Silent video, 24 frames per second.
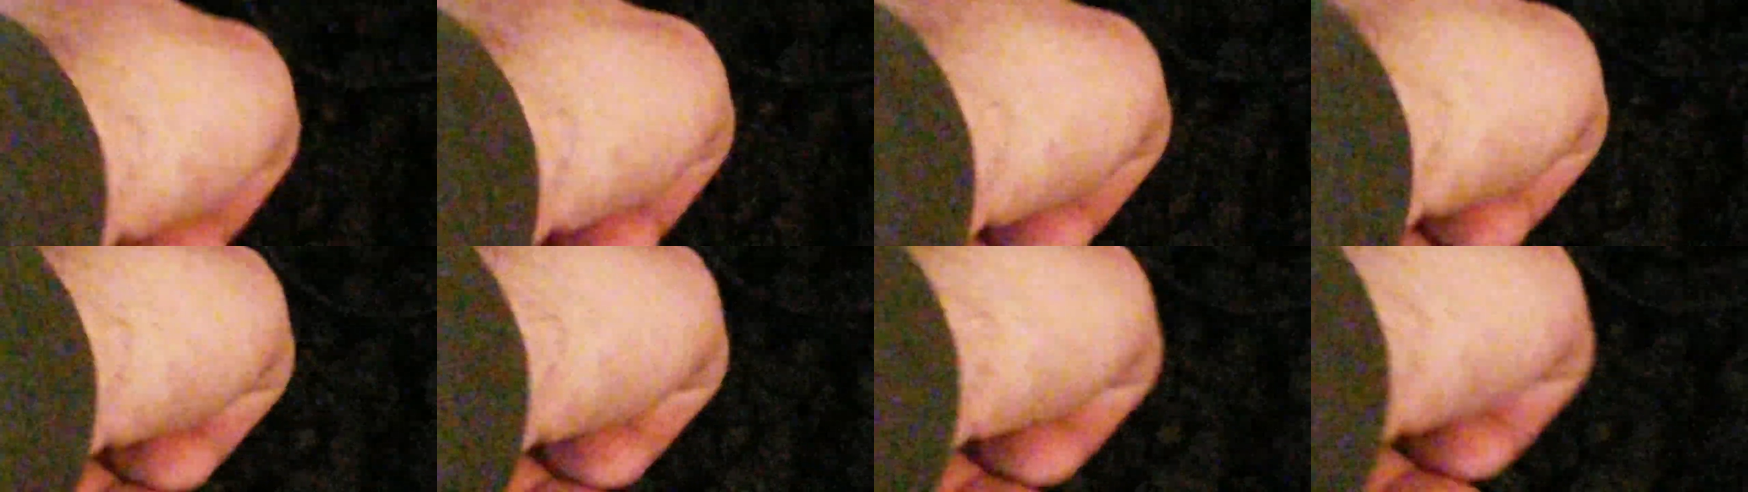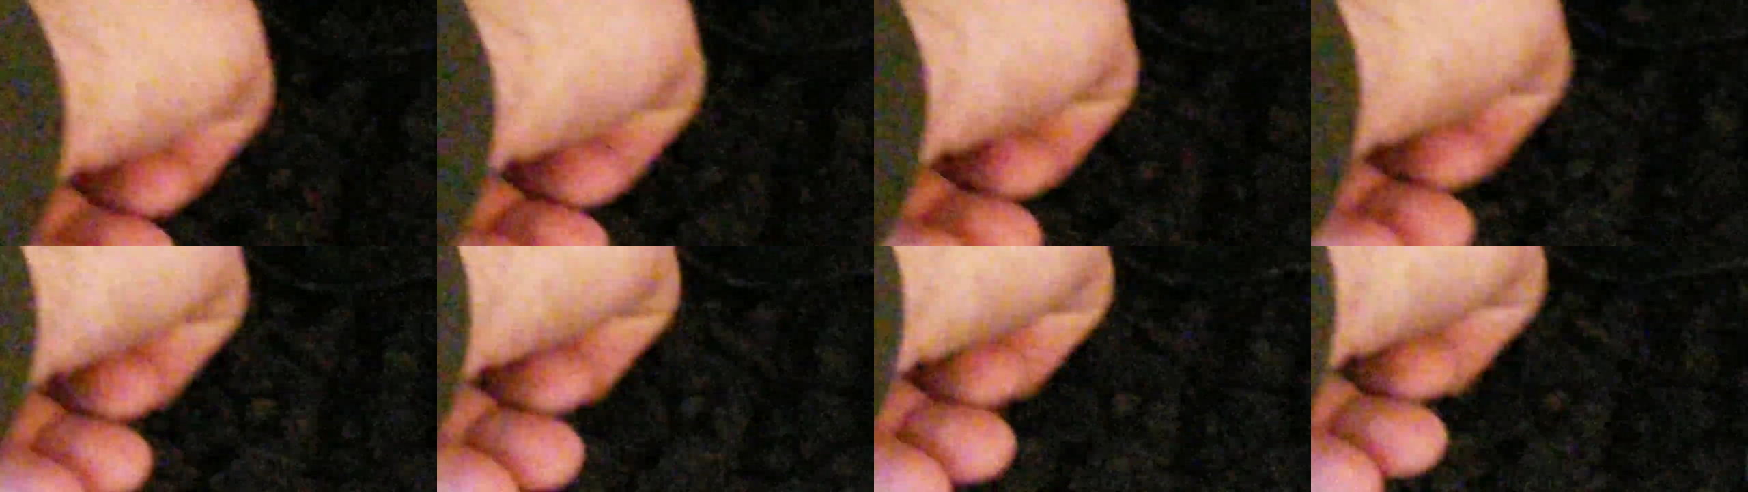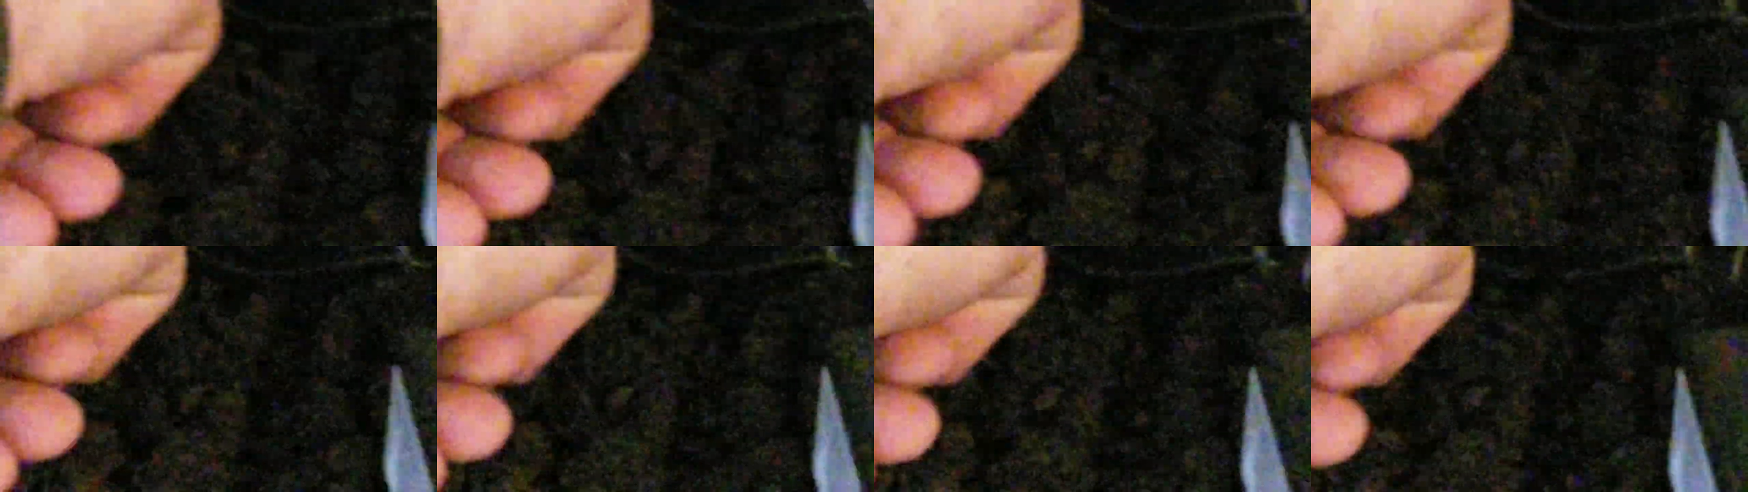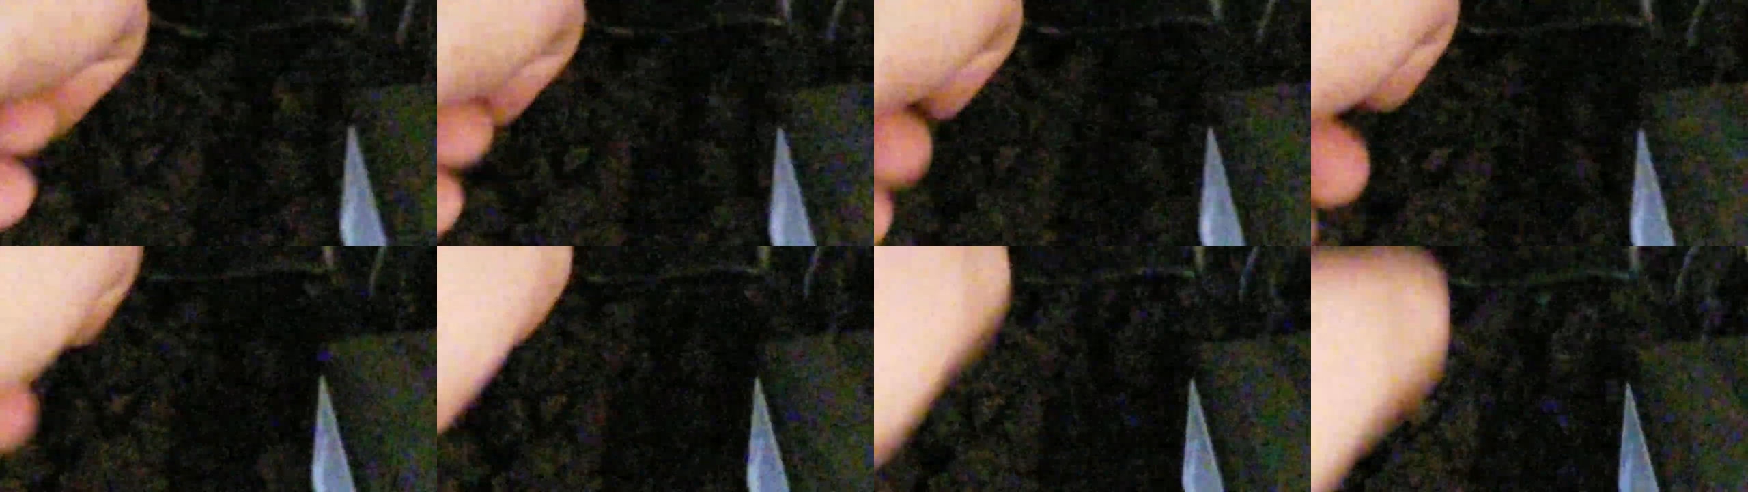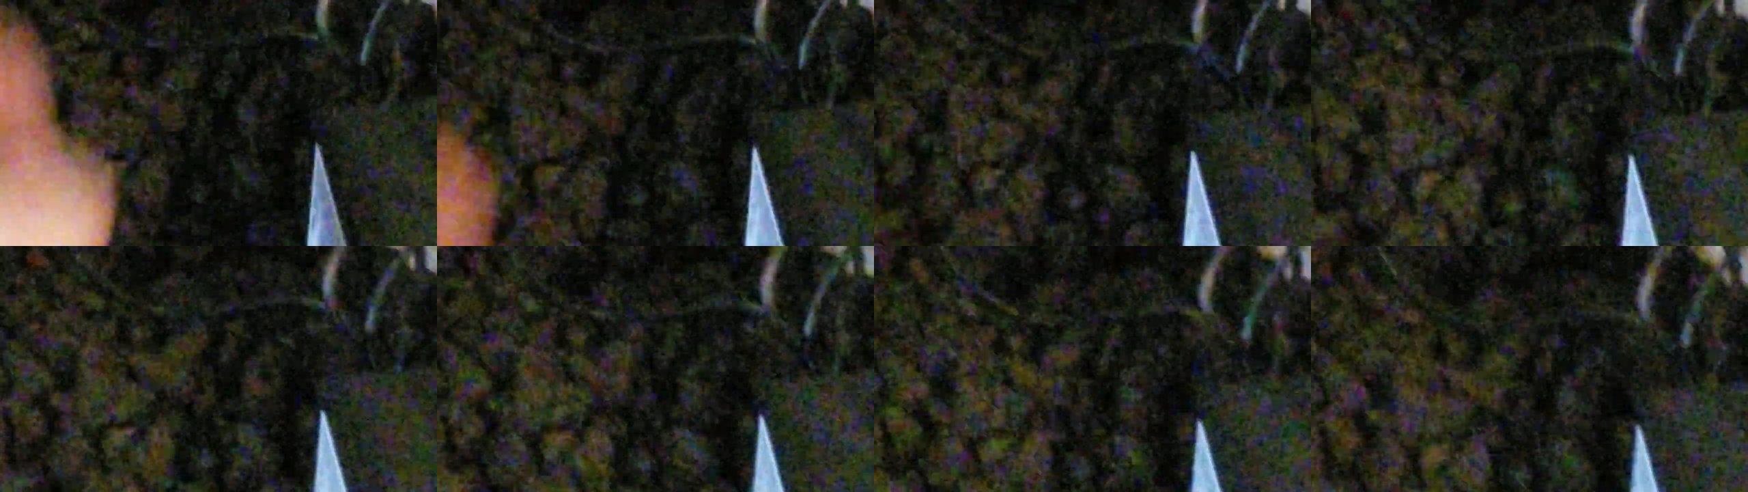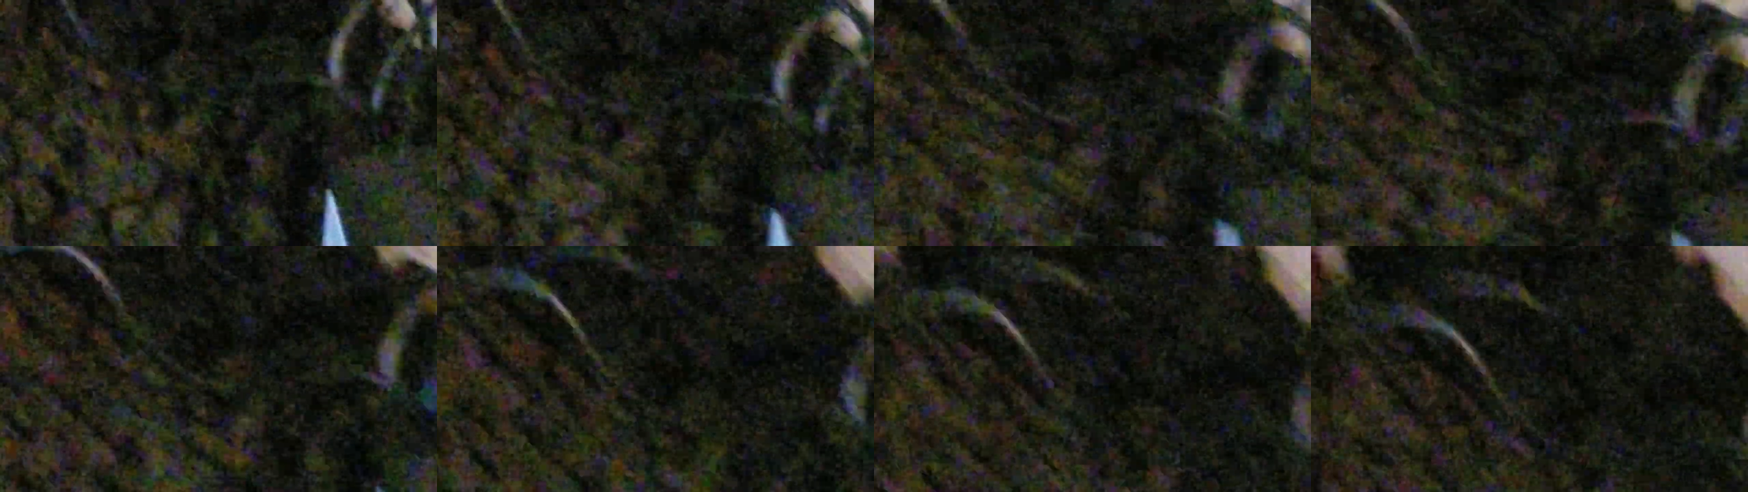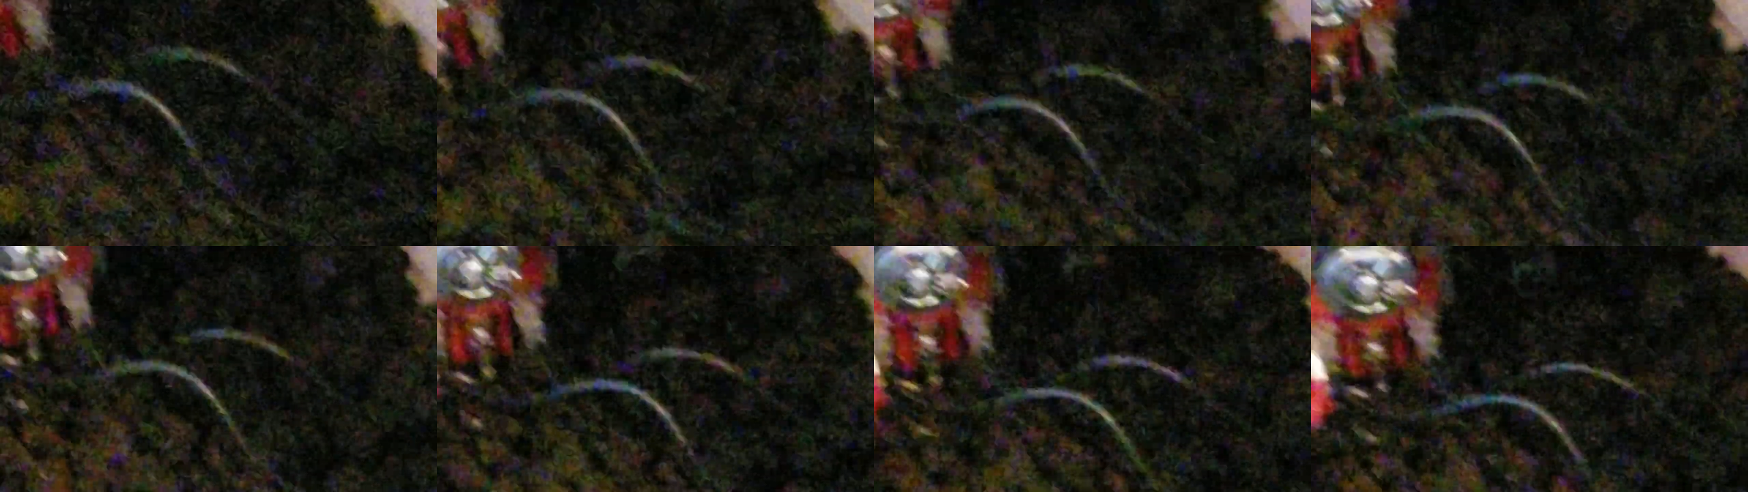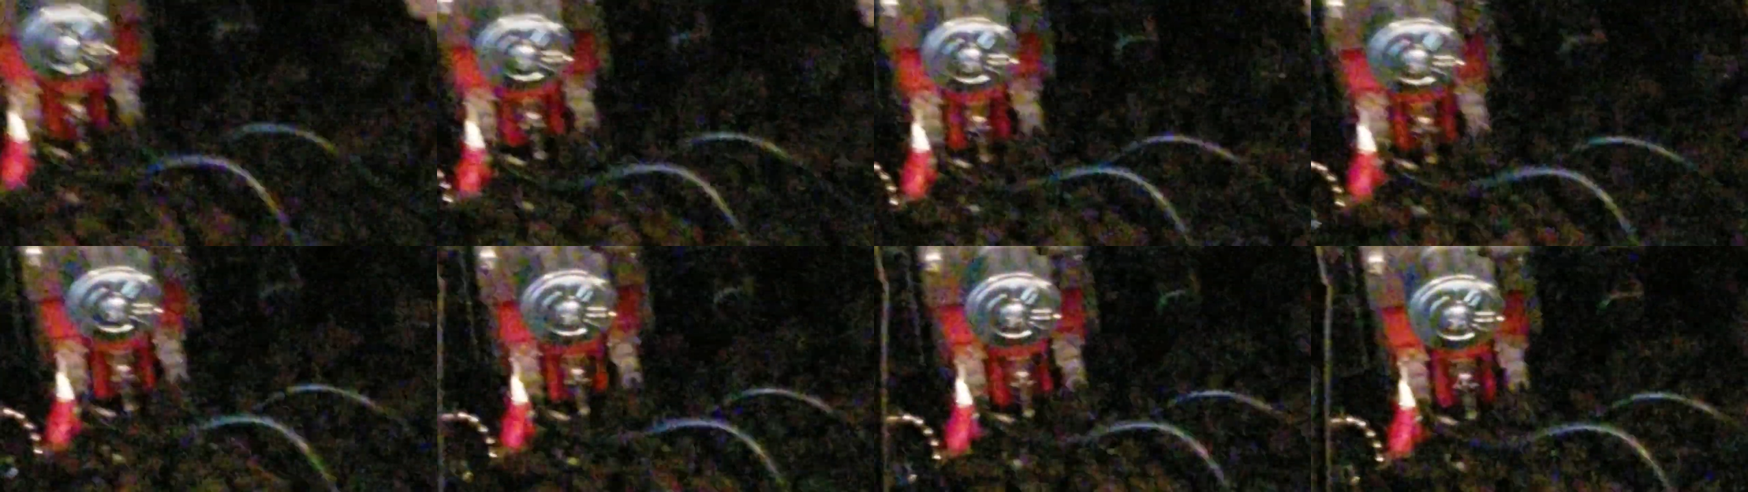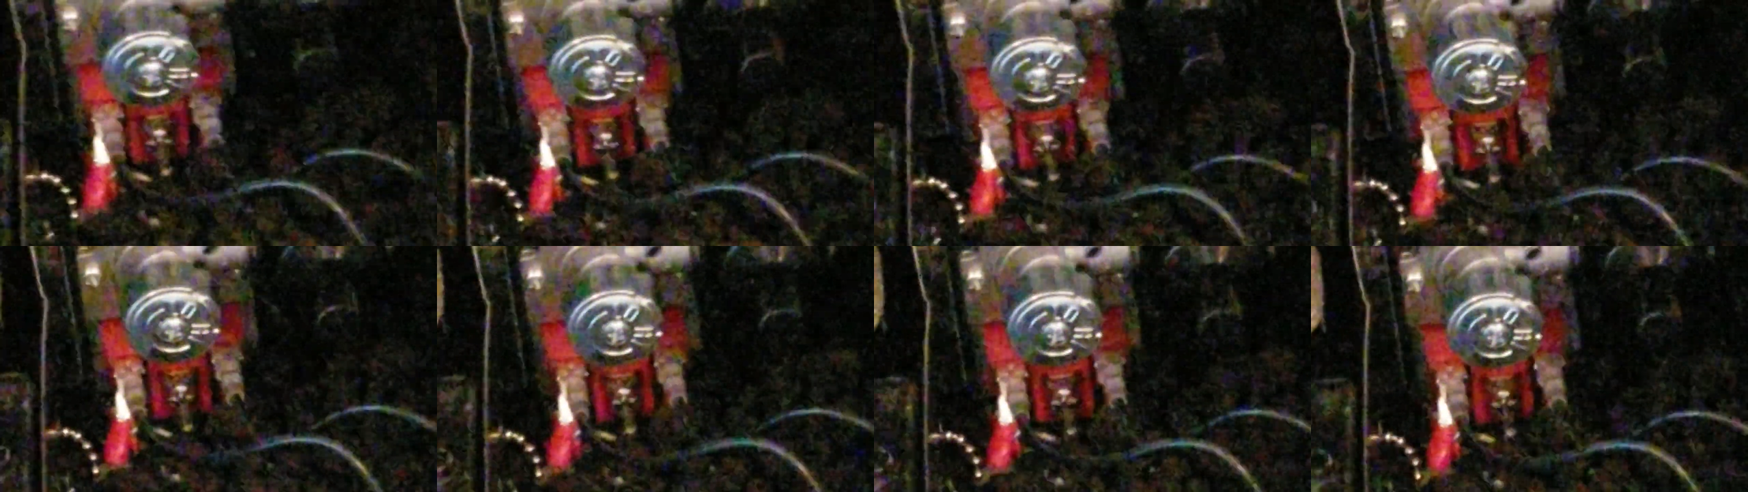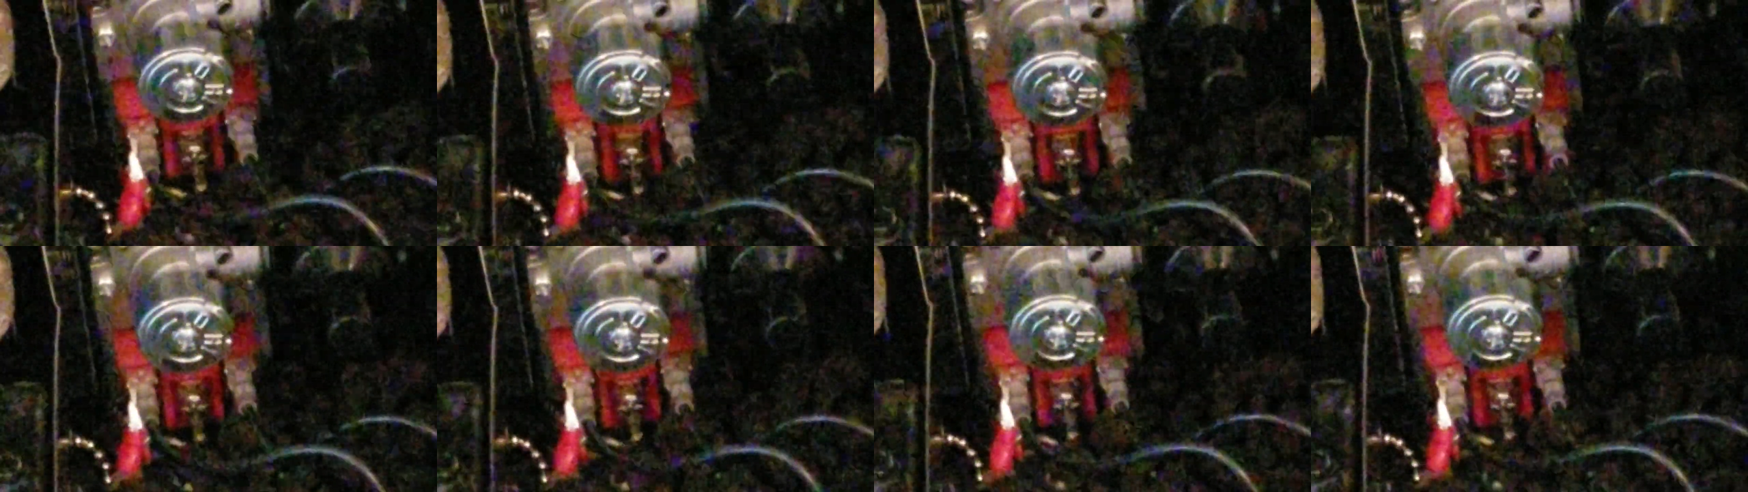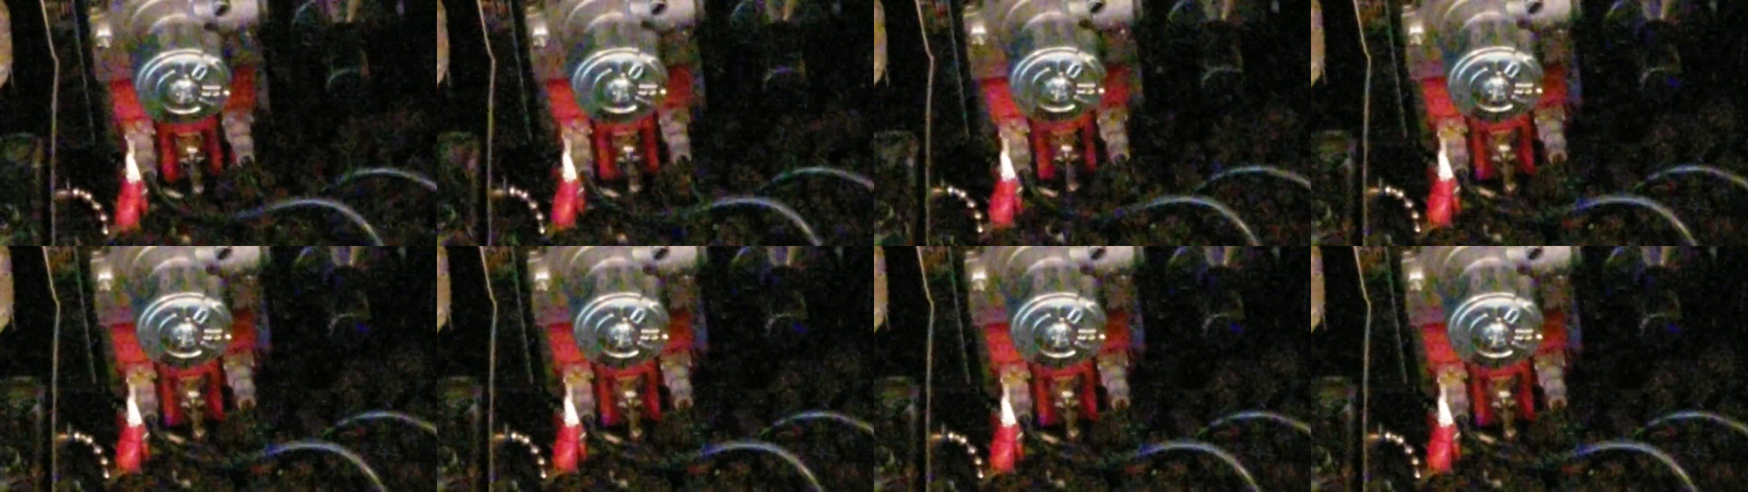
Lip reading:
(no speaker visible)